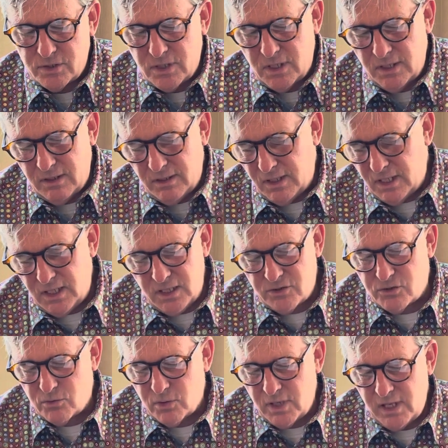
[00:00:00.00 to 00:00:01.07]
in
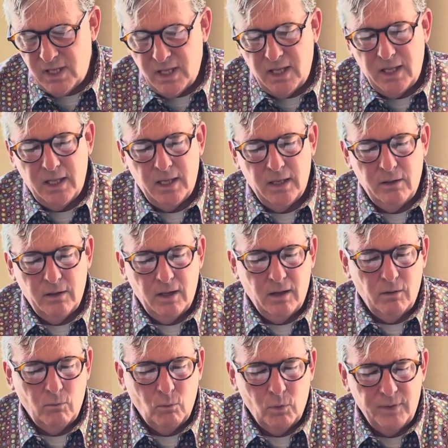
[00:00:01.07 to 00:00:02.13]
history and
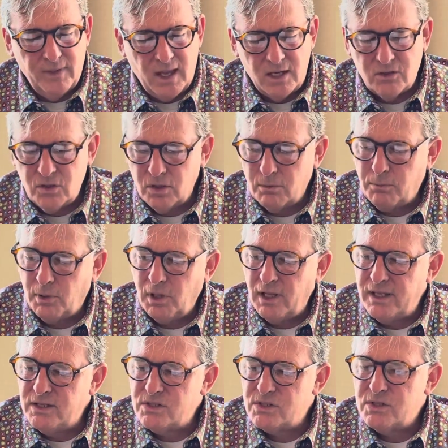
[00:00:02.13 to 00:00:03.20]
when that took
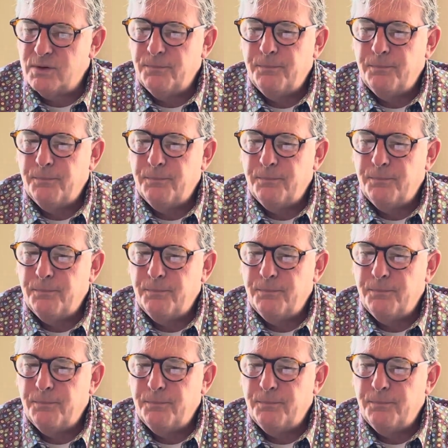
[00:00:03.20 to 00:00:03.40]
place.